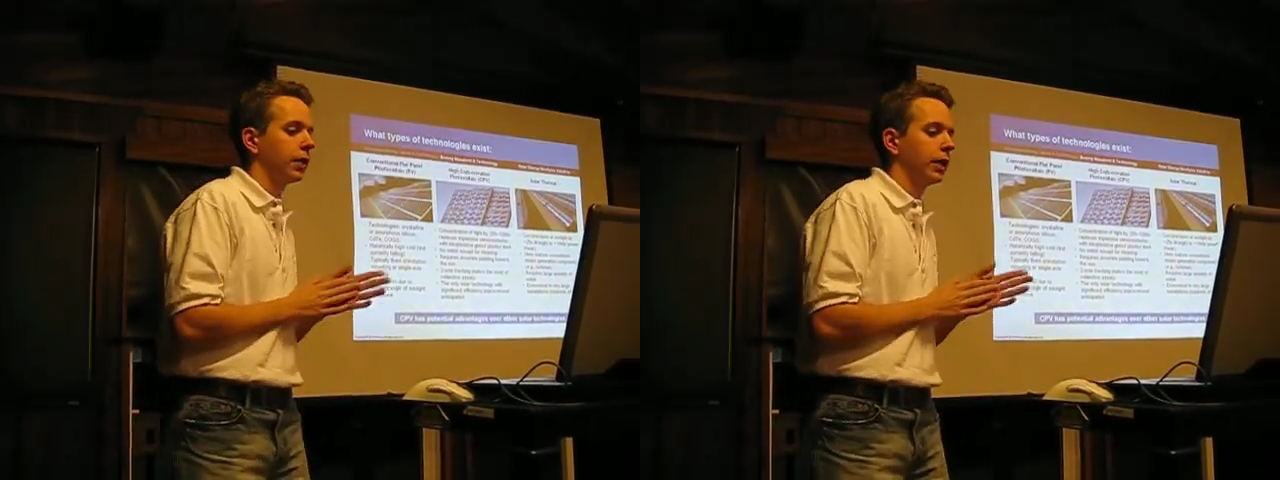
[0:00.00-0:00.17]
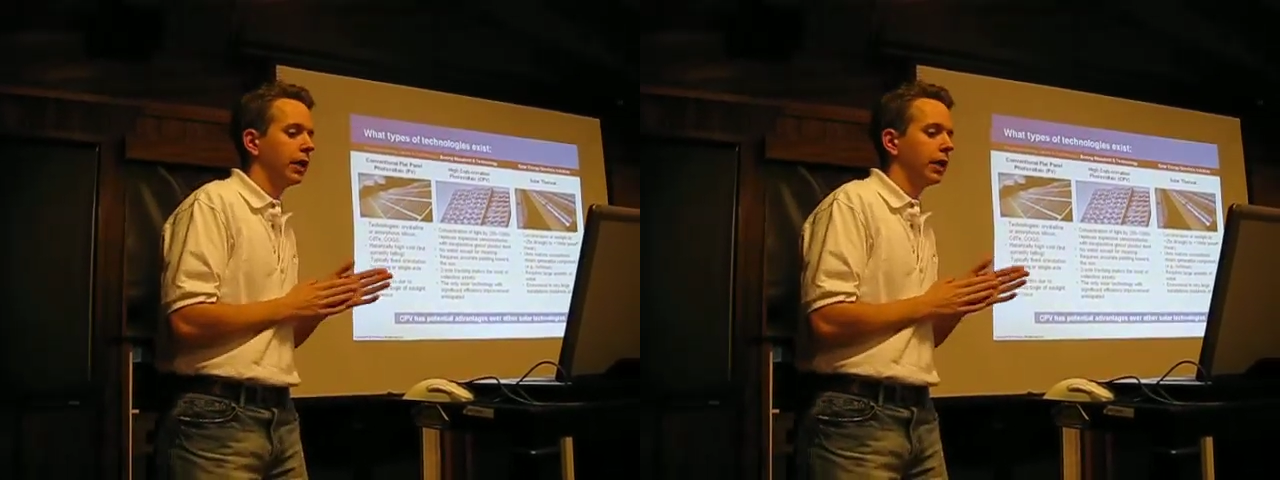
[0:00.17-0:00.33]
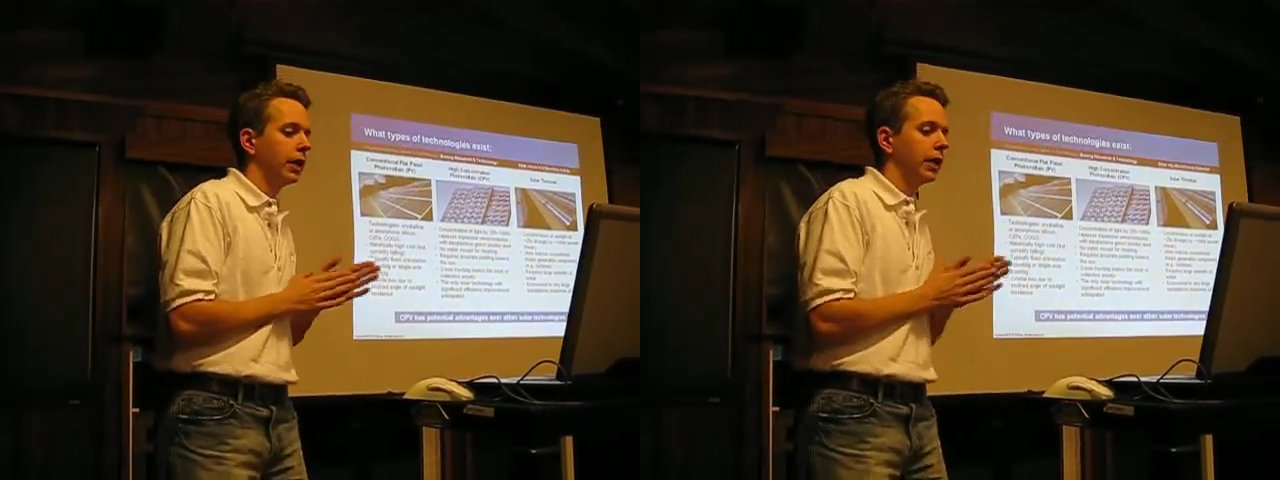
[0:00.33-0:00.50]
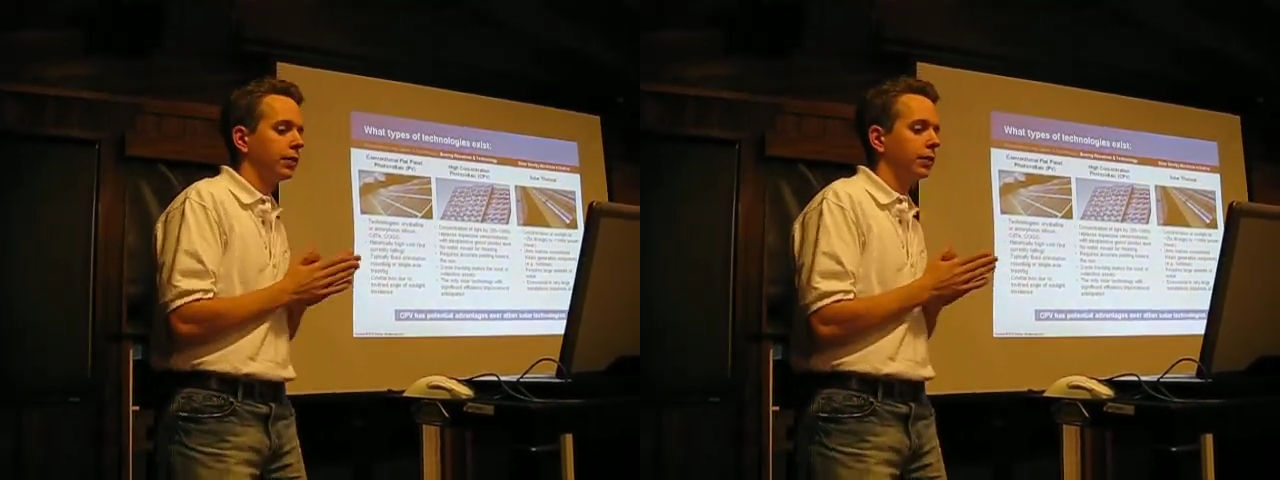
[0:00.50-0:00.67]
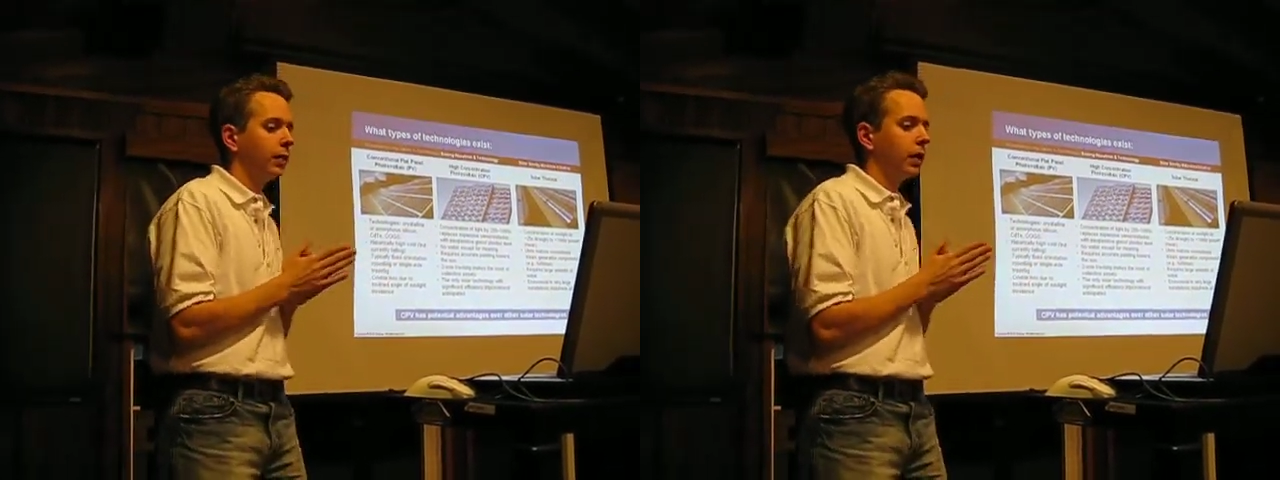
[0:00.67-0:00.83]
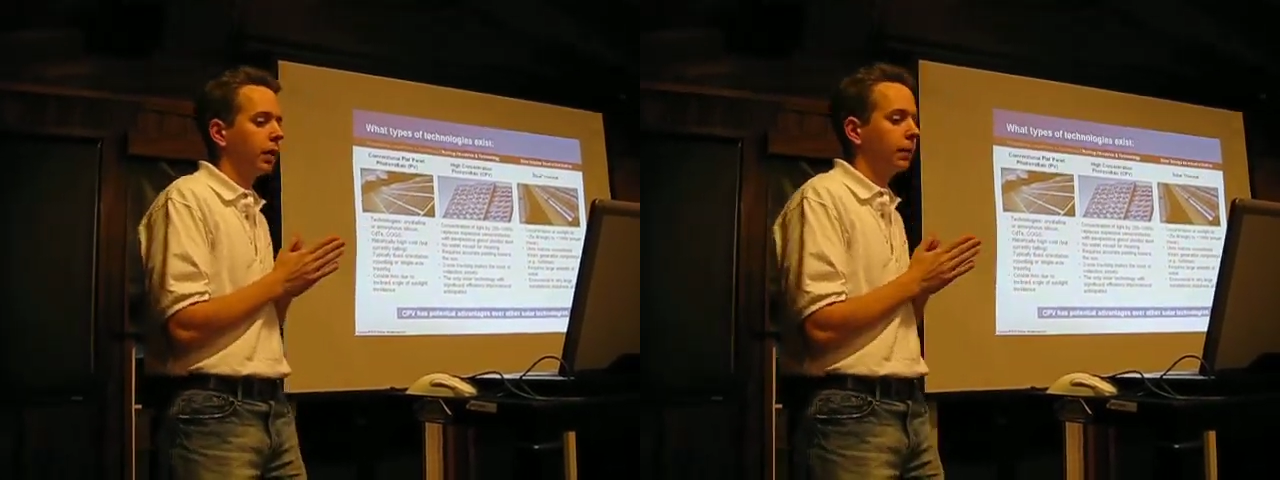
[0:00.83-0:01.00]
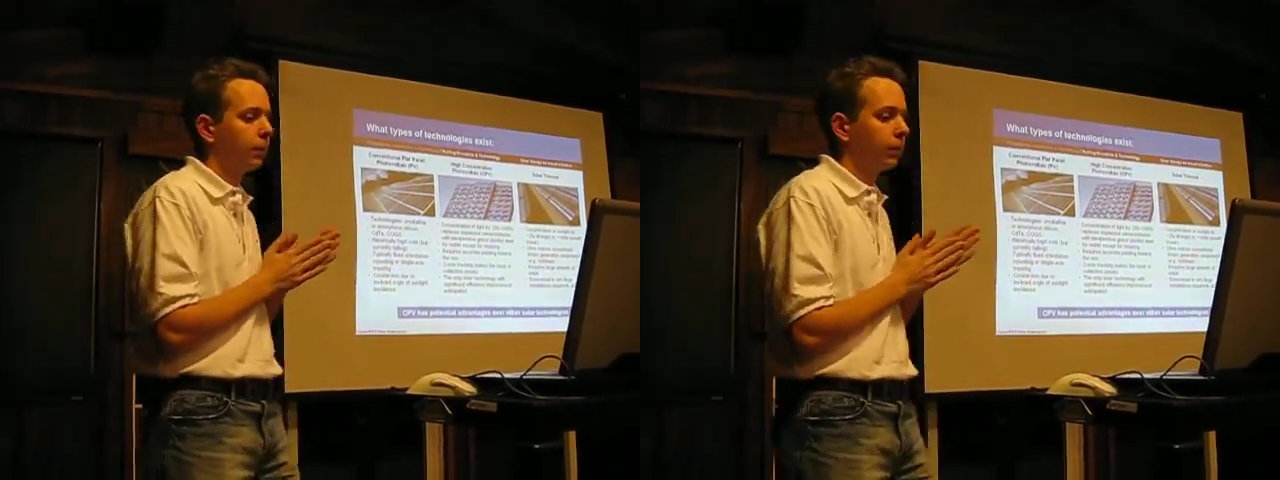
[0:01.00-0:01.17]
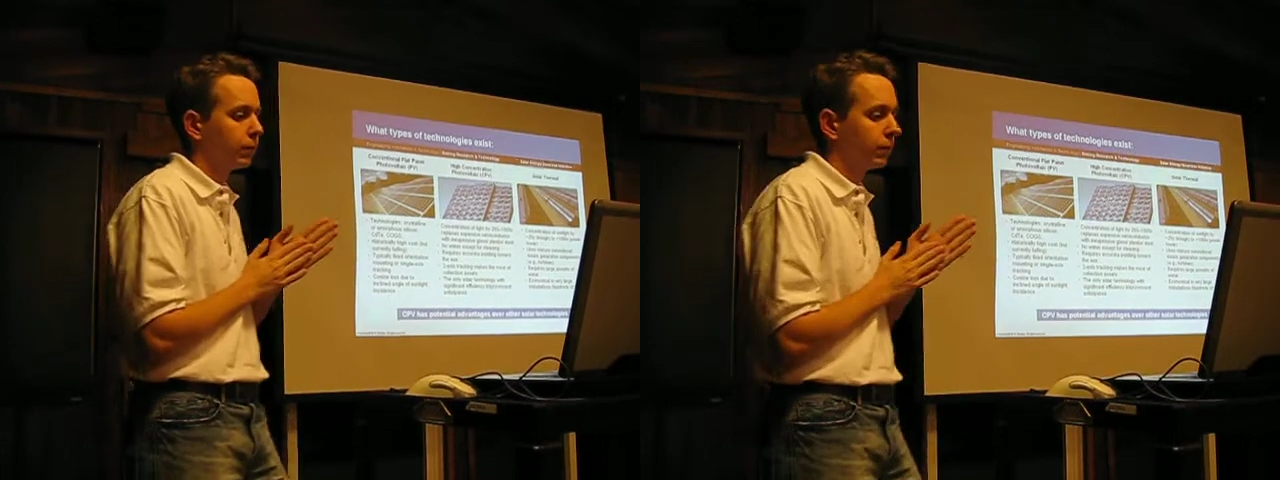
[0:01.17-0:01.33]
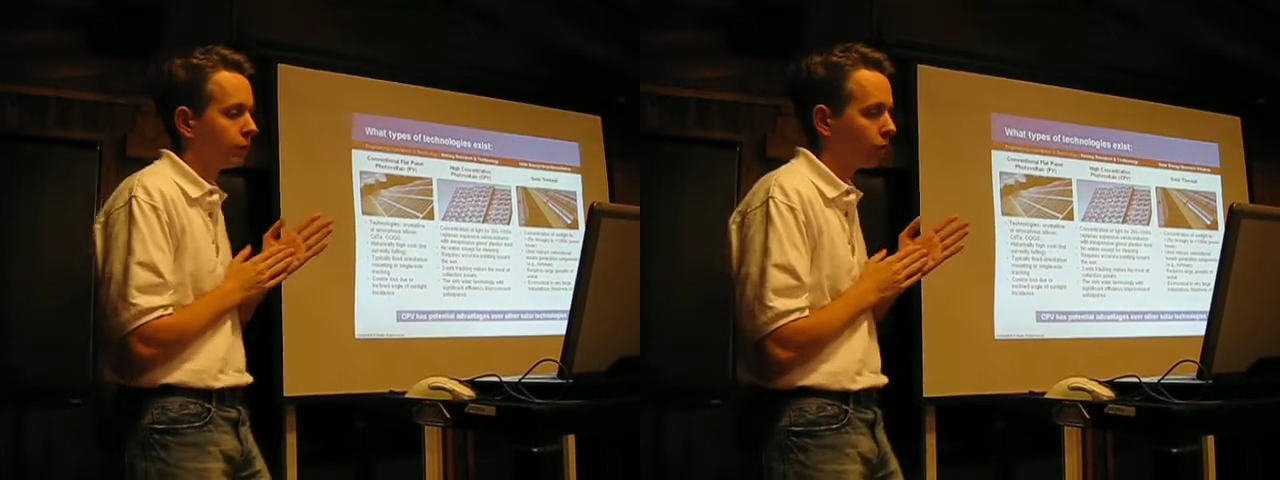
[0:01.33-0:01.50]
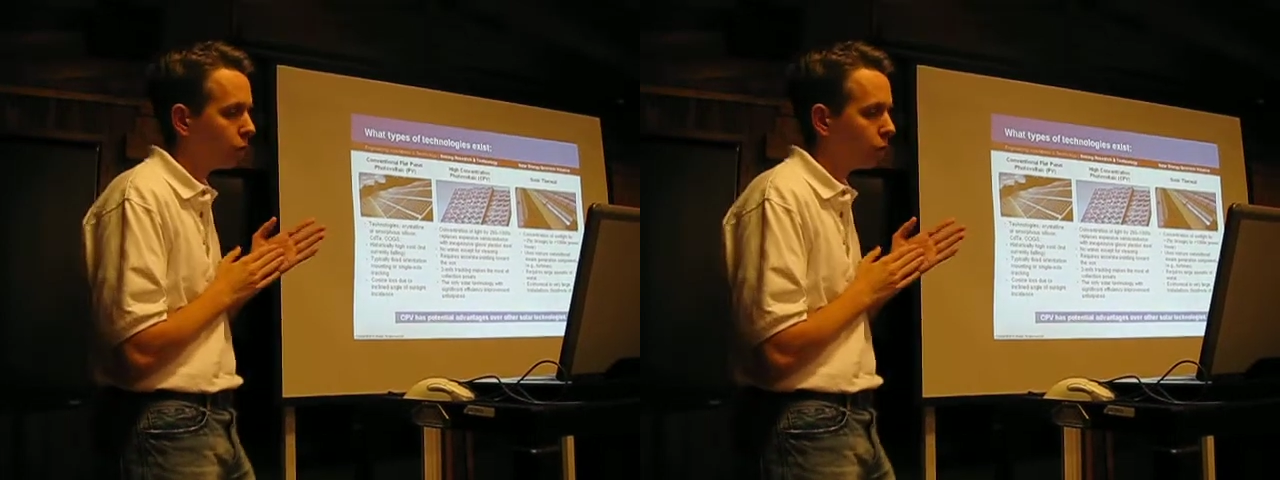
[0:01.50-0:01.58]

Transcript: And the